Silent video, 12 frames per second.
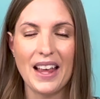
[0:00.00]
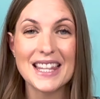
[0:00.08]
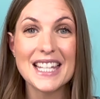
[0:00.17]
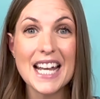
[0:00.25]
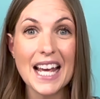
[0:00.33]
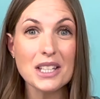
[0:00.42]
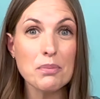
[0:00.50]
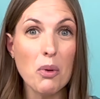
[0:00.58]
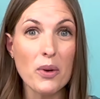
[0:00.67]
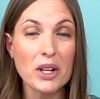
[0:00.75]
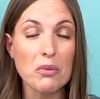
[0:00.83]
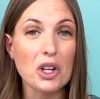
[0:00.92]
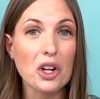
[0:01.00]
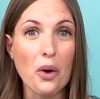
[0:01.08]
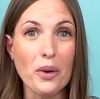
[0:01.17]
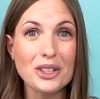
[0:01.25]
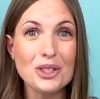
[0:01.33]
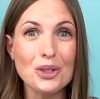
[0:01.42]
The next point we're
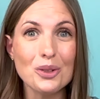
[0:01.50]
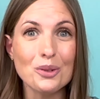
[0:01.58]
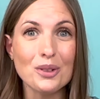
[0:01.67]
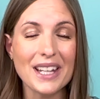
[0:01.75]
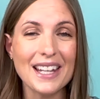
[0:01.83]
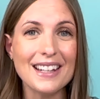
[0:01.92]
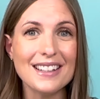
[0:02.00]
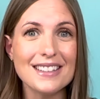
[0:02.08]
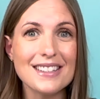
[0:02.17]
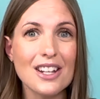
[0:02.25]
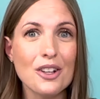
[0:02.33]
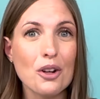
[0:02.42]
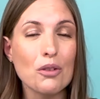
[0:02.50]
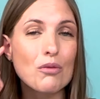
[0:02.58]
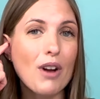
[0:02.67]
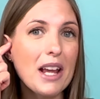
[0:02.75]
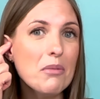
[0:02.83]
going to is right